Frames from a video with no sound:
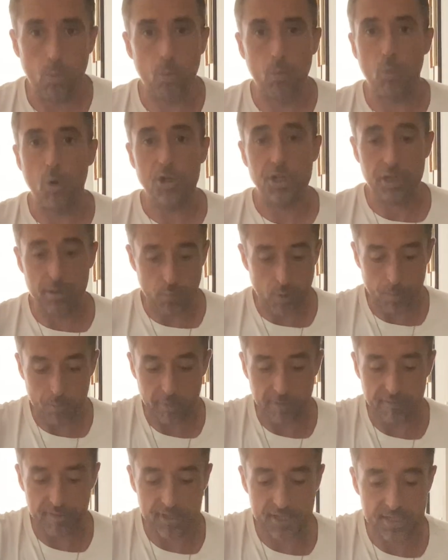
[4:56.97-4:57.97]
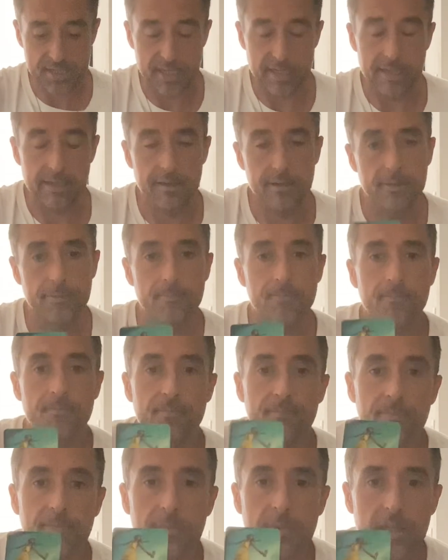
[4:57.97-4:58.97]
what do you want with this seed?
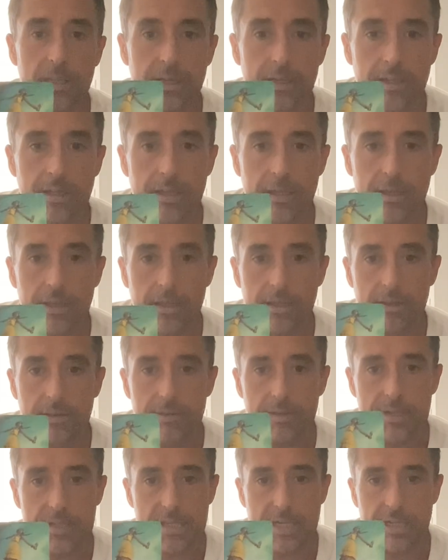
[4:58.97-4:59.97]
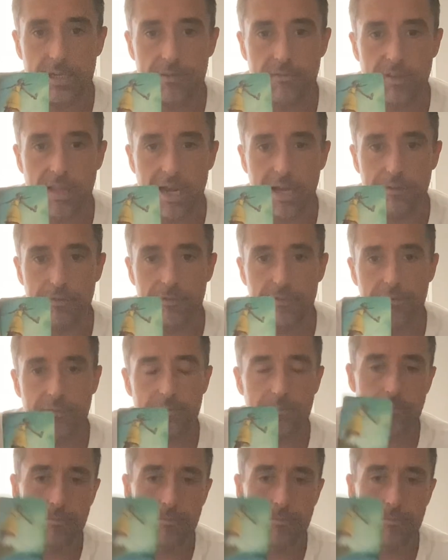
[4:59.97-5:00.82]
the seed of life